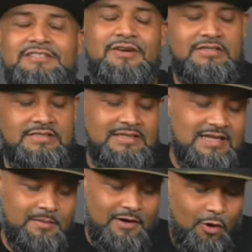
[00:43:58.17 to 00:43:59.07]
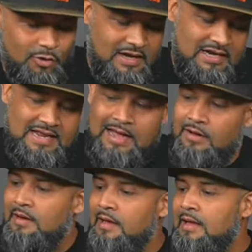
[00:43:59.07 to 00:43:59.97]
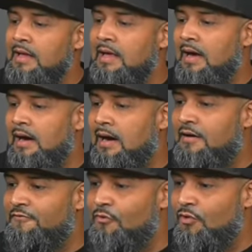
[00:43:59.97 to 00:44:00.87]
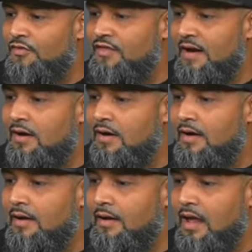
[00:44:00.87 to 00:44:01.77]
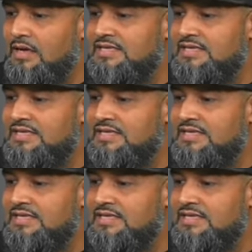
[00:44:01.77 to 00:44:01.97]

RC is gonna be holding it down uh, for their Los